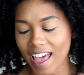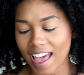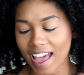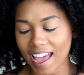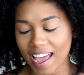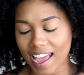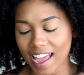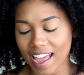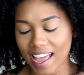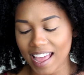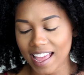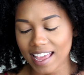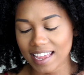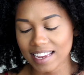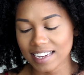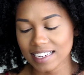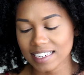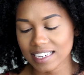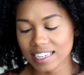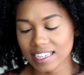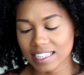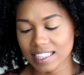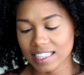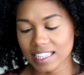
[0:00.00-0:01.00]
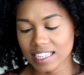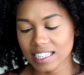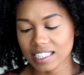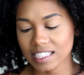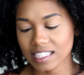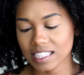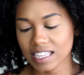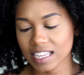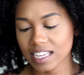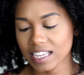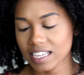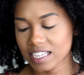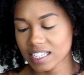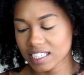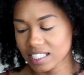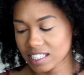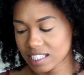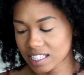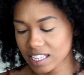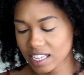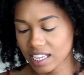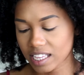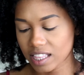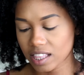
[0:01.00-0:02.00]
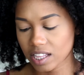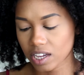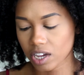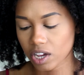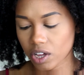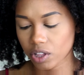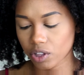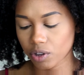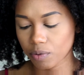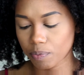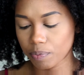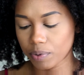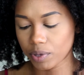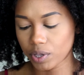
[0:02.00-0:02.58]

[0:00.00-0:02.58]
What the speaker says: And this is in the color